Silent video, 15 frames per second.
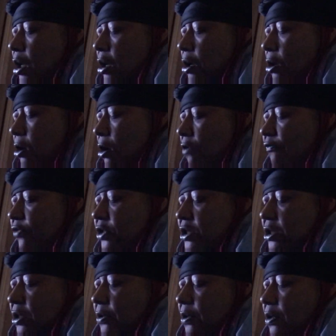
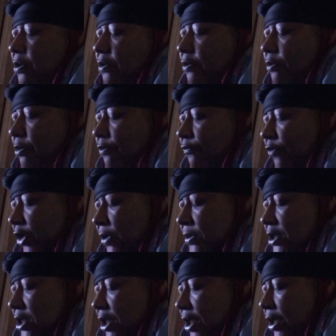Officer
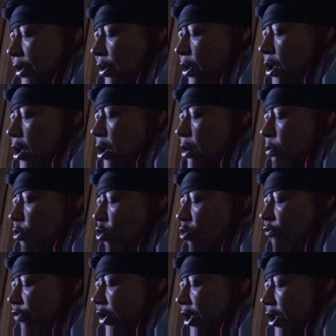Phillips said,
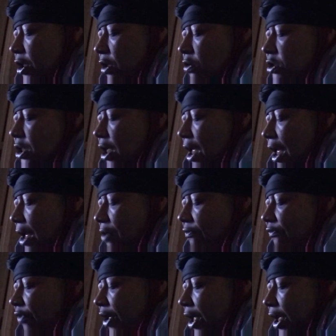move any closer, I'll
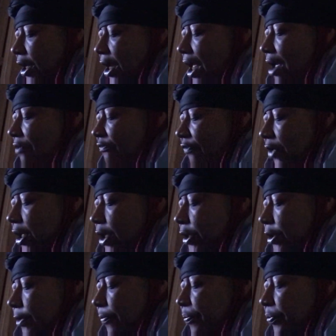fire, and I'll fire you.